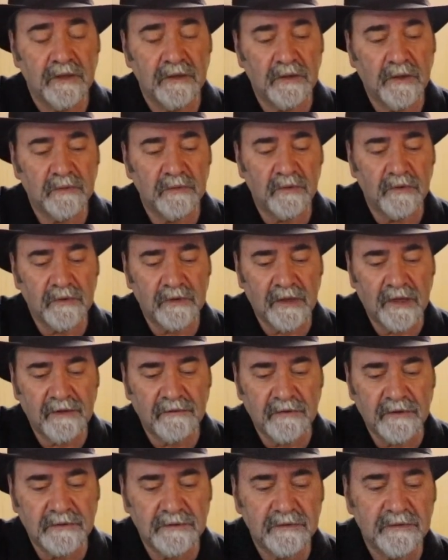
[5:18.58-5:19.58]
Number
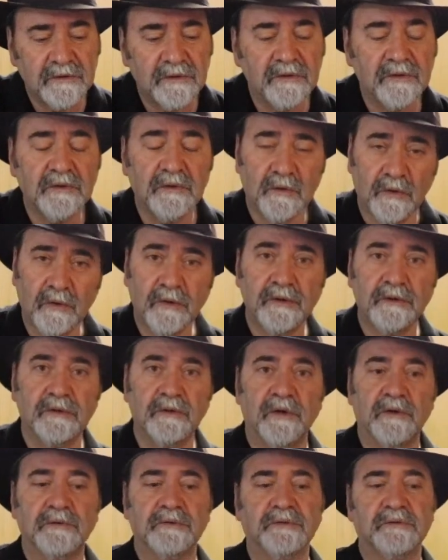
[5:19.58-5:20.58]
11, quarter
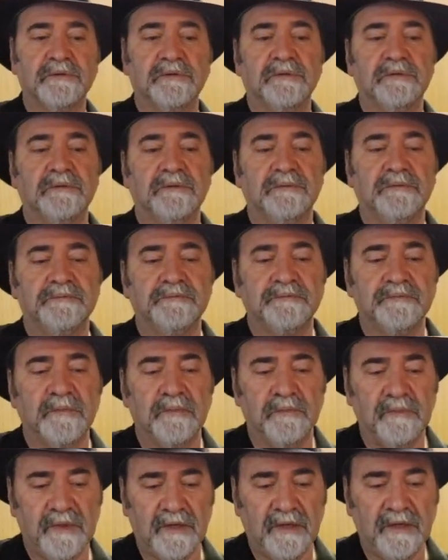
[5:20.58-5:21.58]
notes.
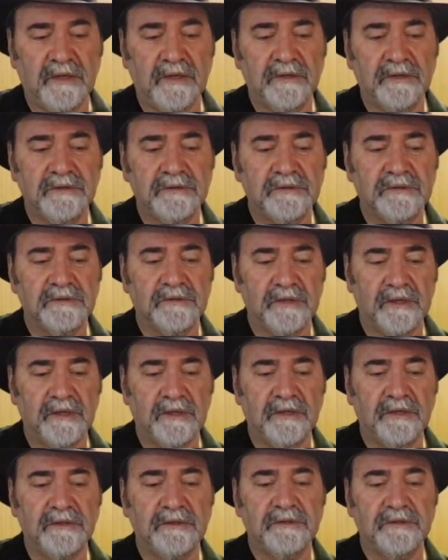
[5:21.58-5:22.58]
B's,
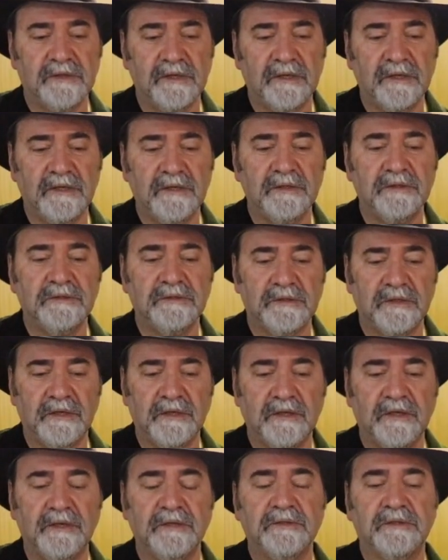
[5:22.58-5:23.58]
C's, D's,
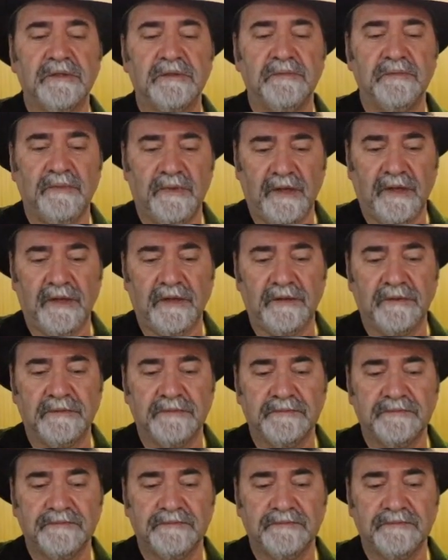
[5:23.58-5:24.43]
C's, and B.